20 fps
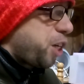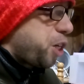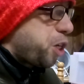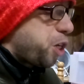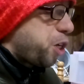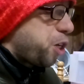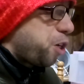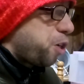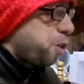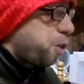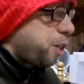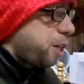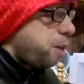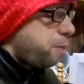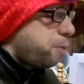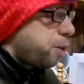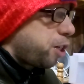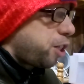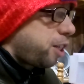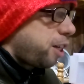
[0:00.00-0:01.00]
you know,
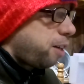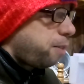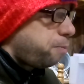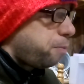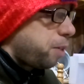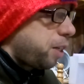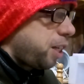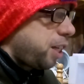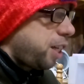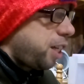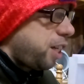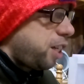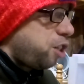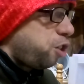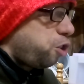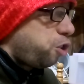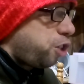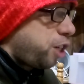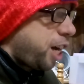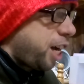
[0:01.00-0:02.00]
keep yourself in
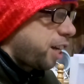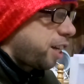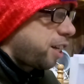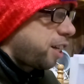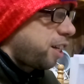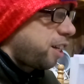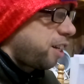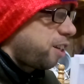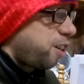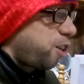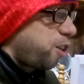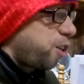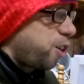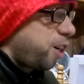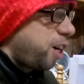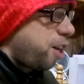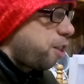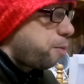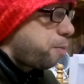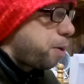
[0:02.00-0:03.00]
check,
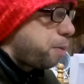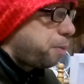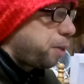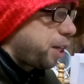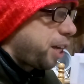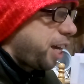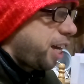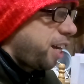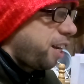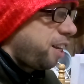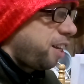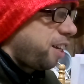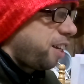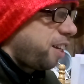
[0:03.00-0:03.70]
or other people can.